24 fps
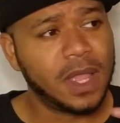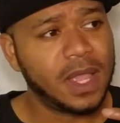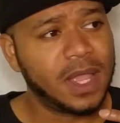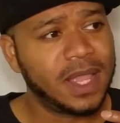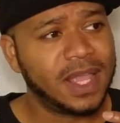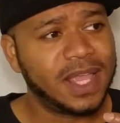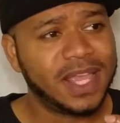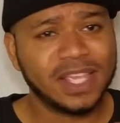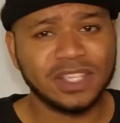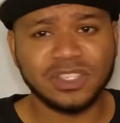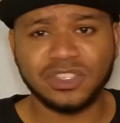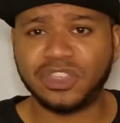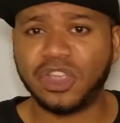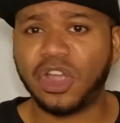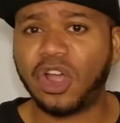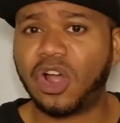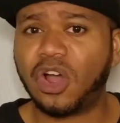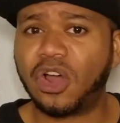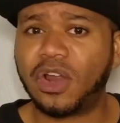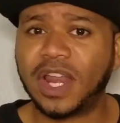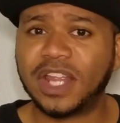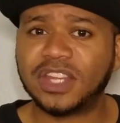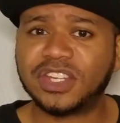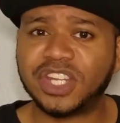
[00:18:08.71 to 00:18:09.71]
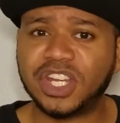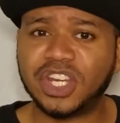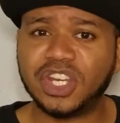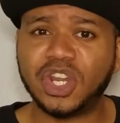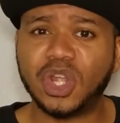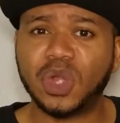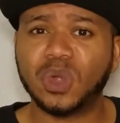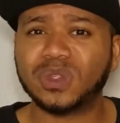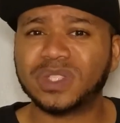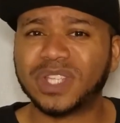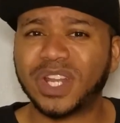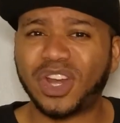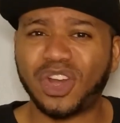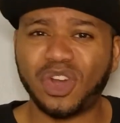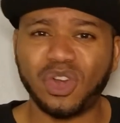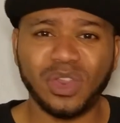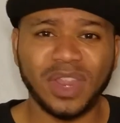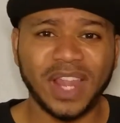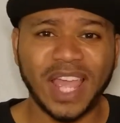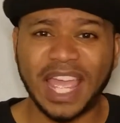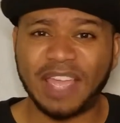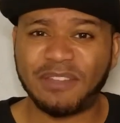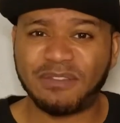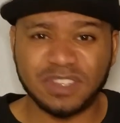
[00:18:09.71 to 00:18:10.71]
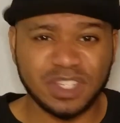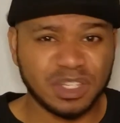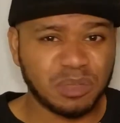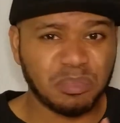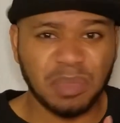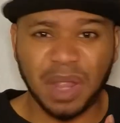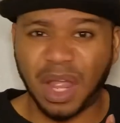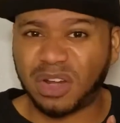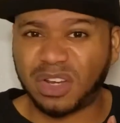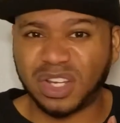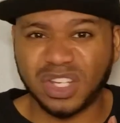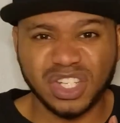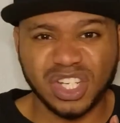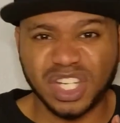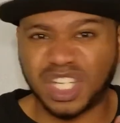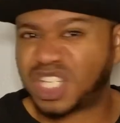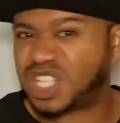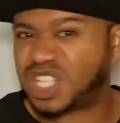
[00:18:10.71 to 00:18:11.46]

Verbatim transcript: is gone, and she knows that her life is about to just